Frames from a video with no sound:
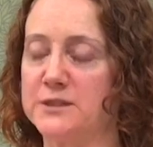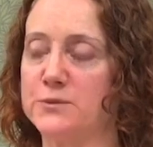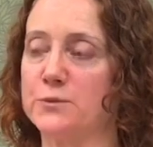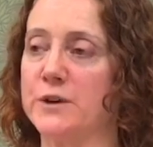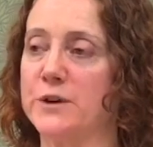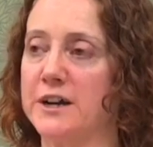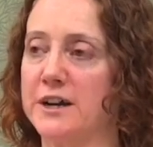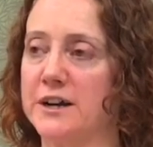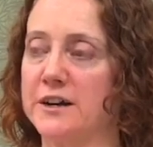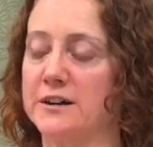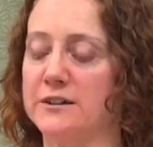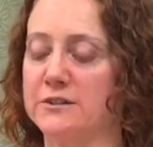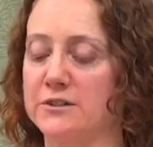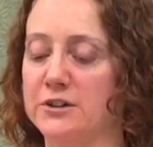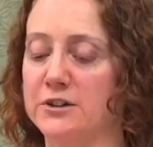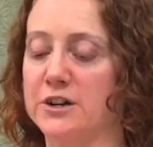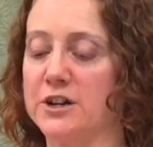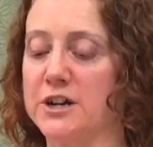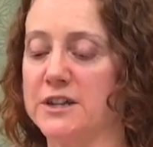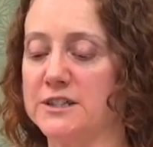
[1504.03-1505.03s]
where you
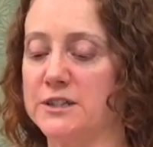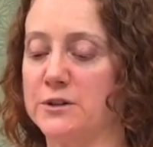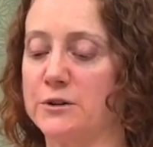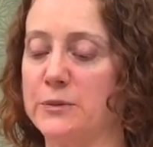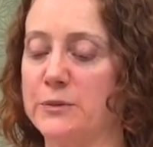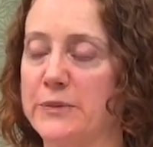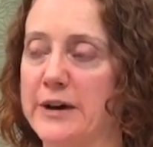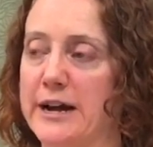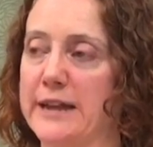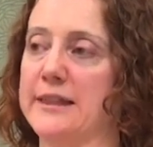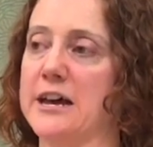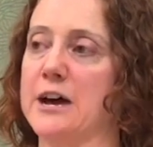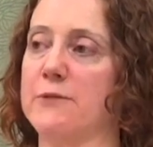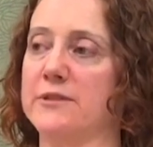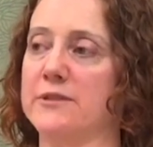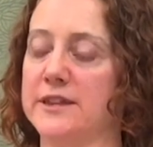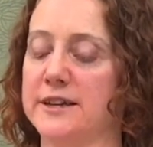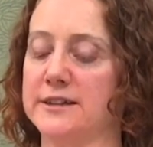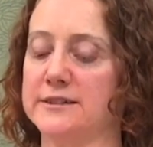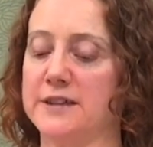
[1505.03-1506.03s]
can also combine that
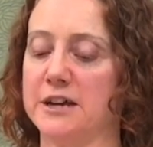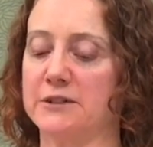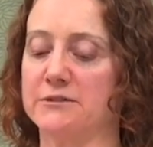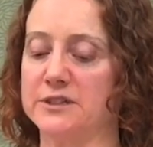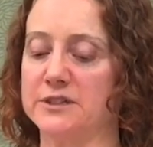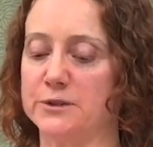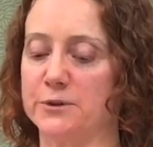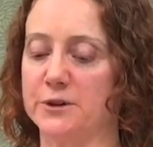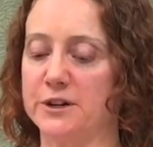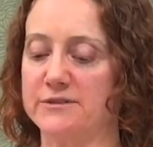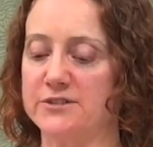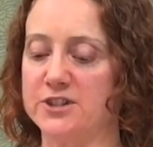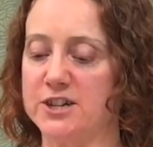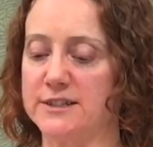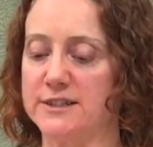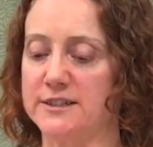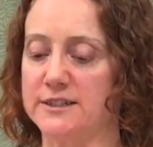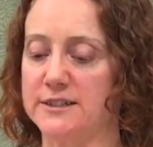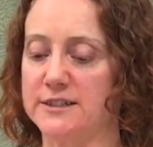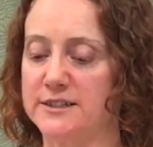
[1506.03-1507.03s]
with things like restorative
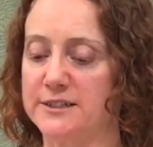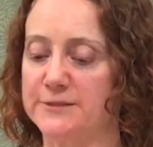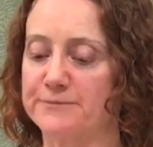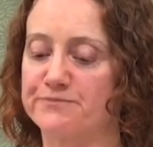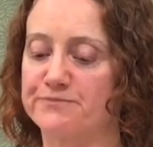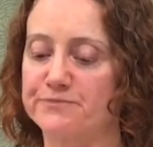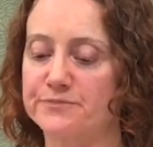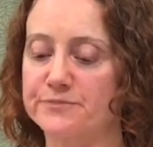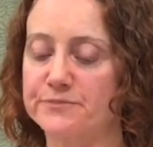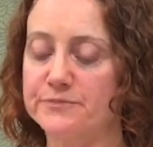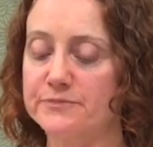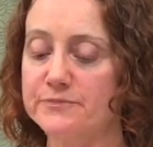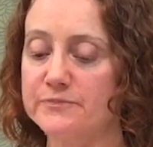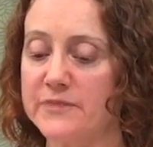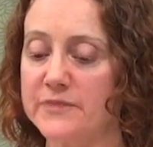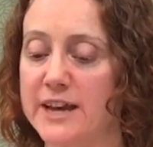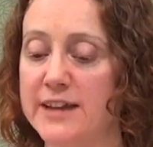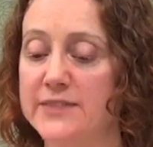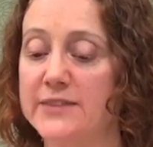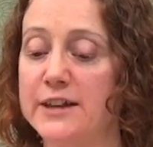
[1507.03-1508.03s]
justice.
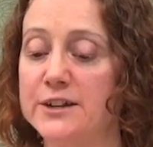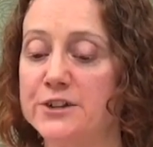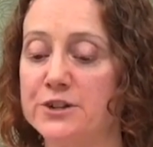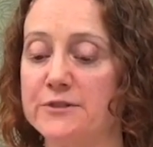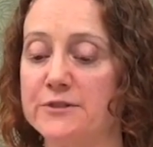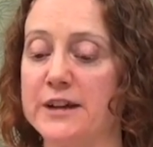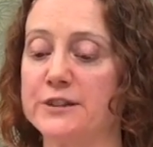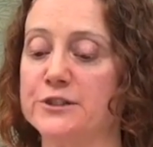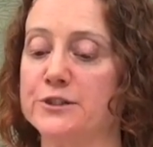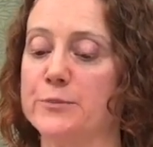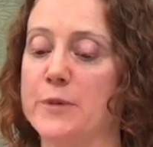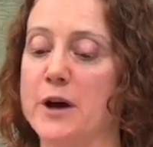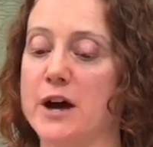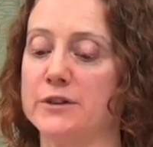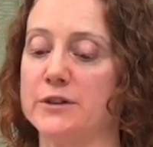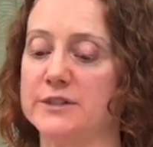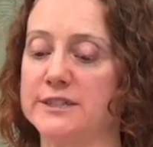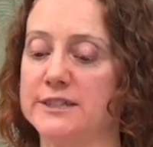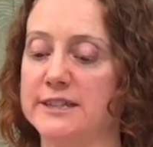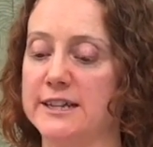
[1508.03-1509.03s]
And then direct
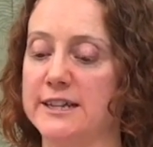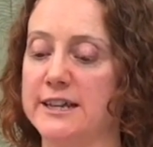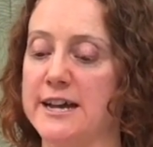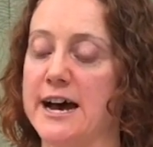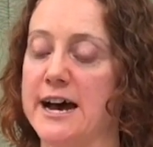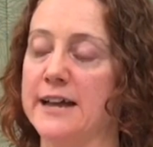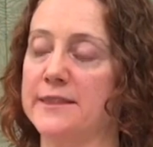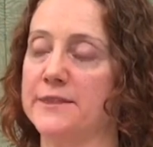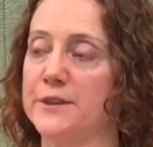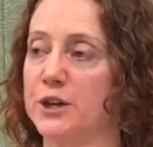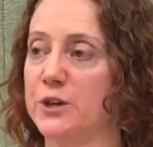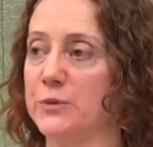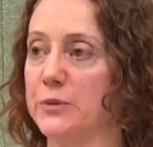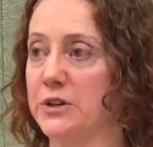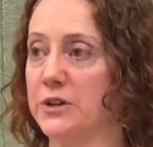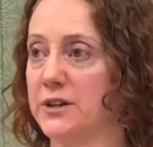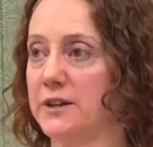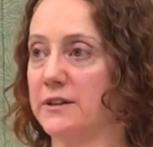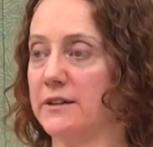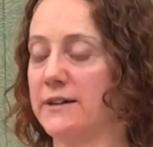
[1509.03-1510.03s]
democracy at the
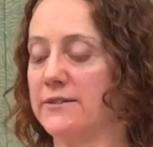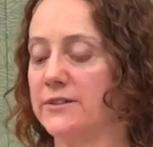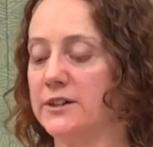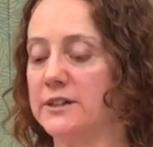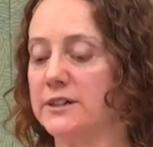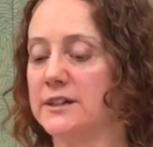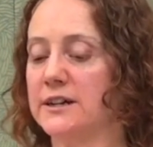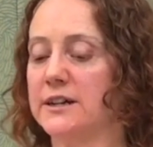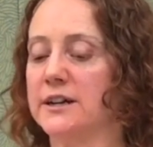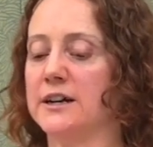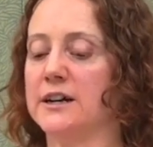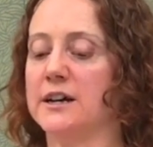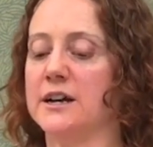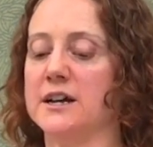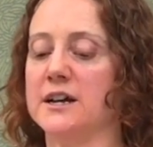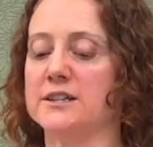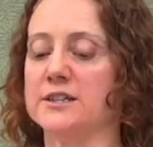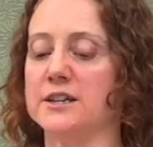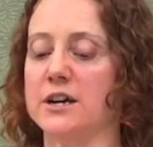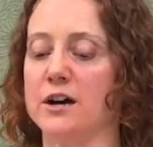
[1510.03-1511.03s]
community level.
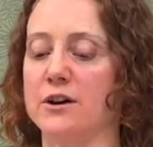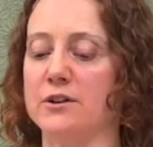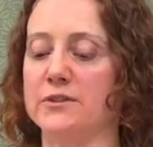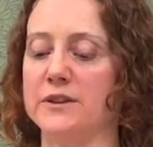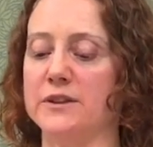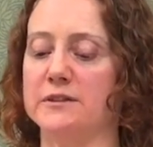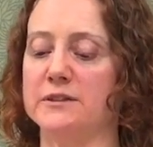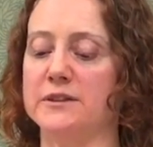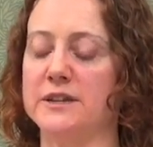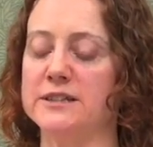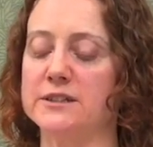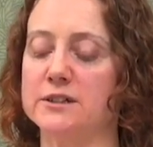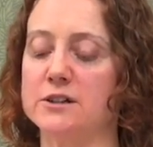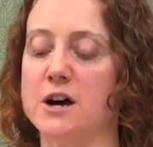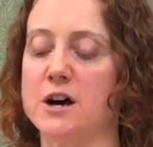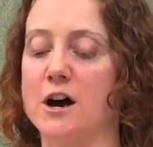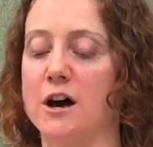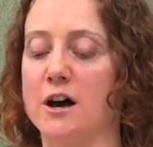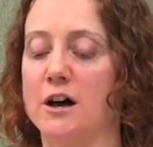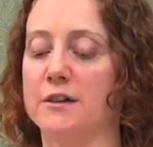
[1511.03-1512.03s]
So these are
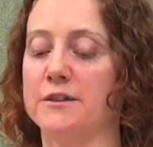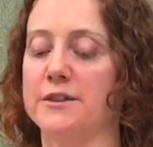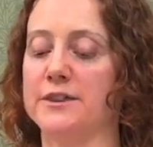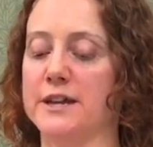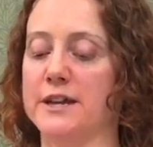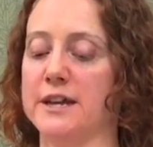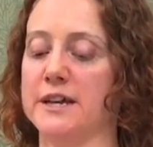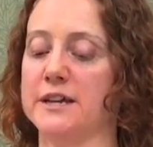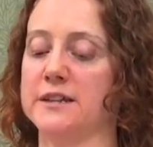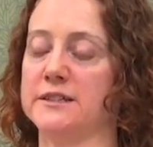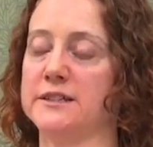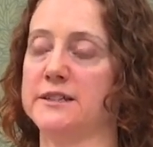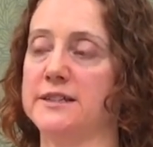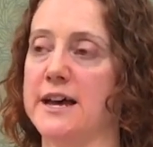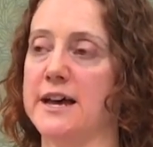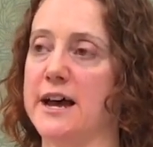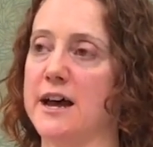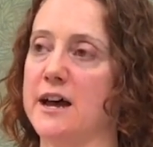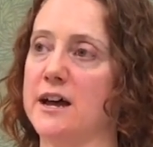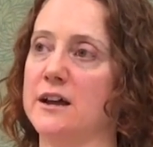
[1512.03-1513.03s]
all things
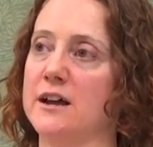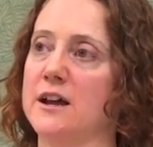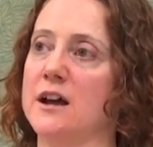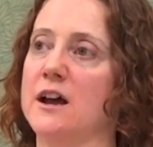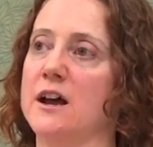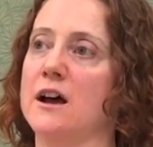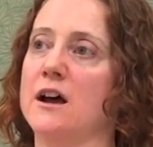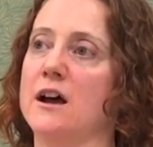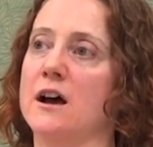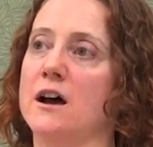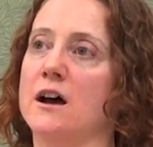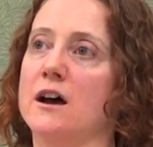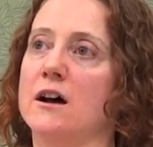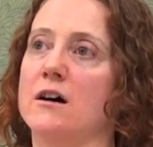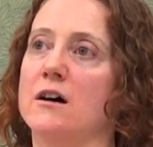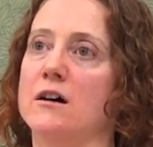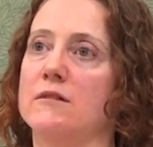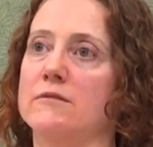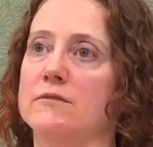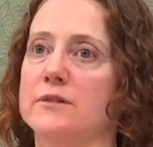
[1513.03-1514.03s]
that
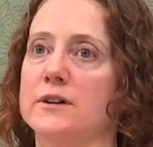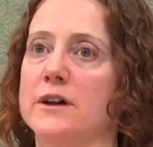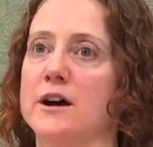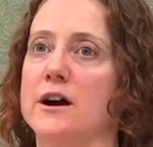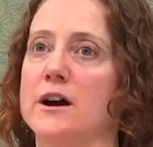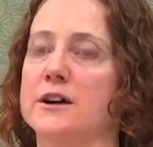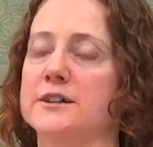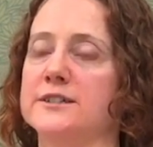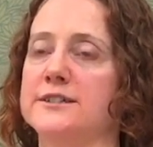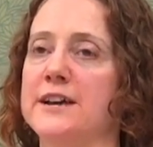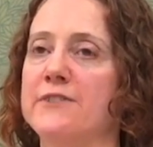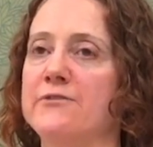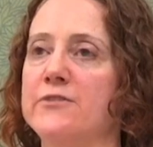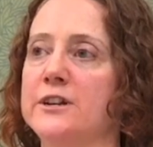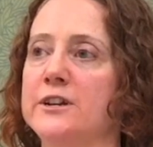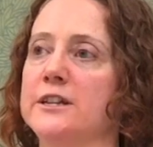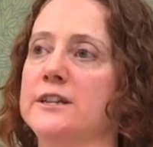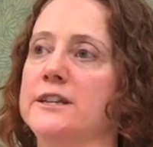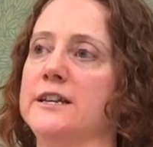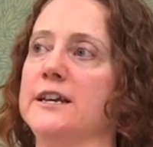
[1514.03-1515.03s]
are
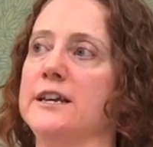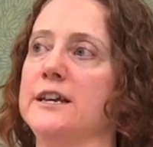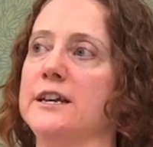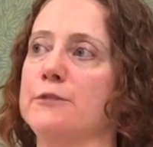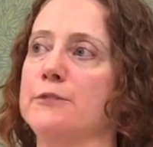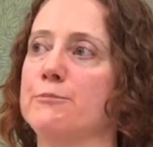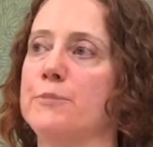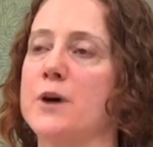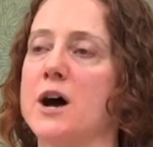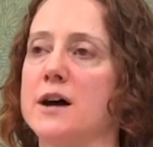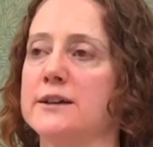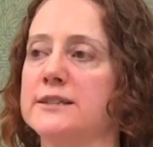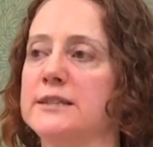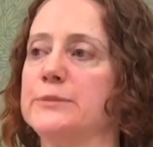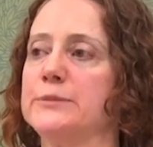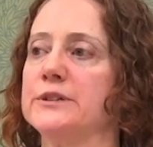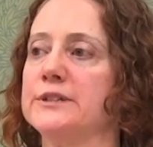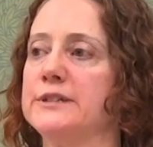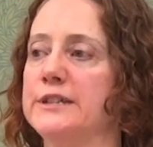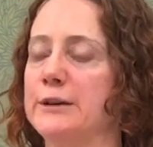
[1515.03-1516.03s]
definitely
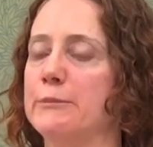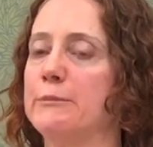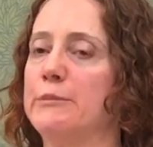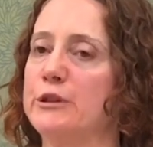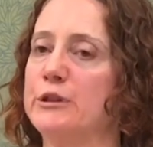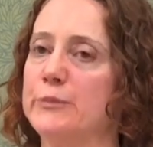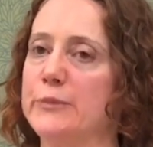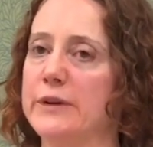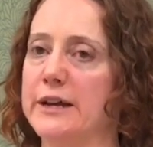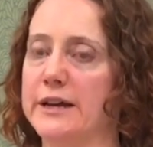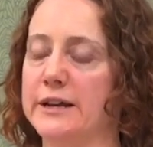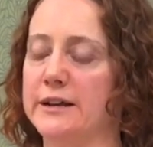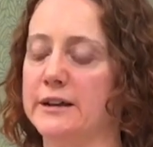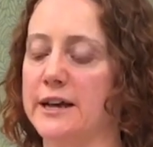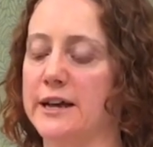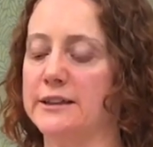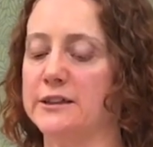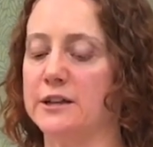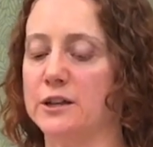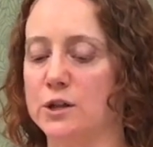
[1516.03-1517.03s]
possible to implement
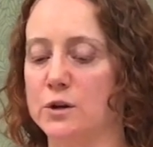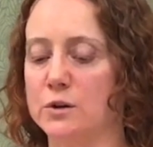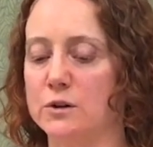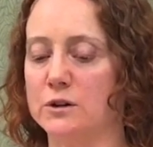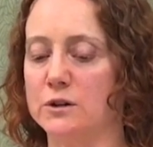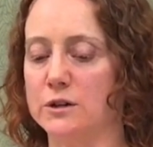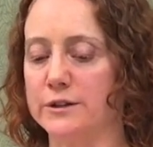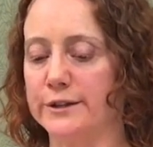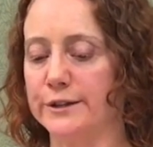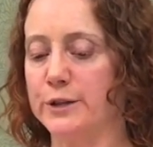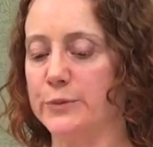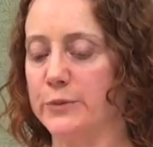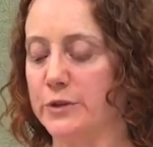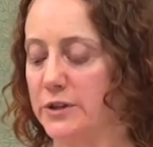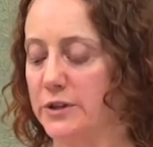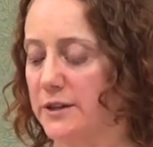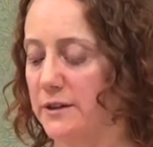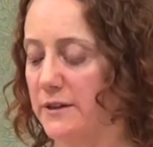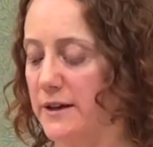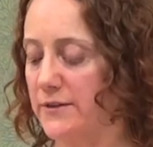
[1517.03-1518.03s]
at the local and
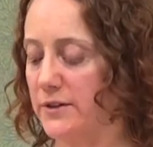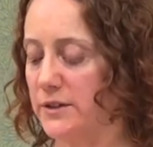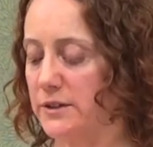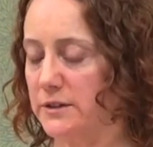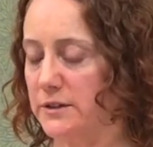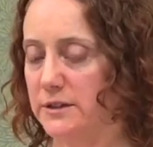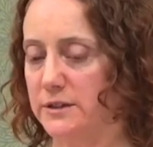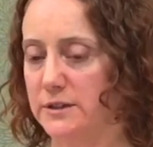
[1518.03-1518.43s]
community level.